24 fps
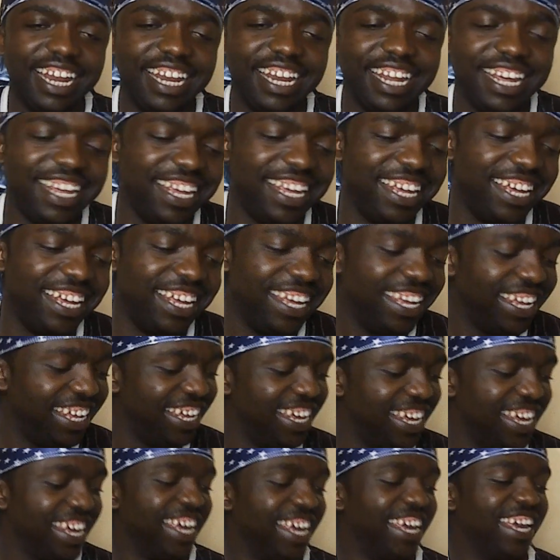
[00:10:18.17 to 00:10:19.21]

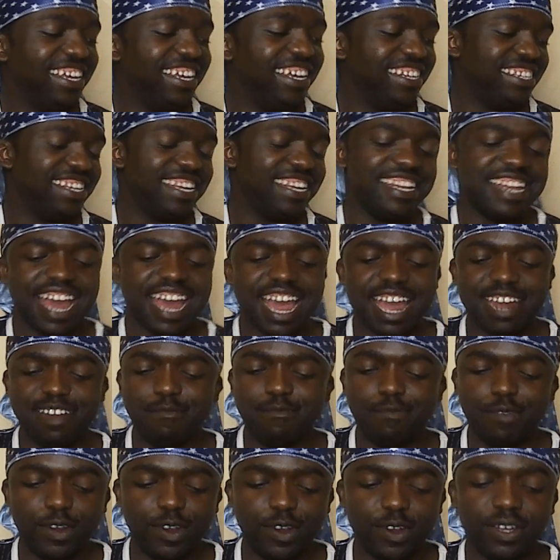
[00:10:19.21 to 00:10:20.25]
It's a 9,
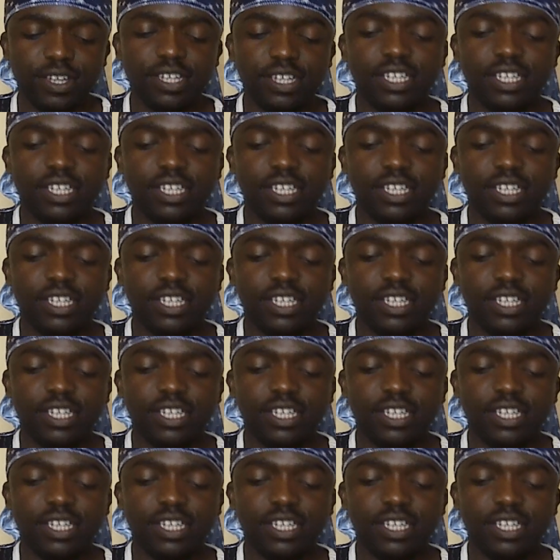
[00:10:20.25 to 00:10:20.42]
bro.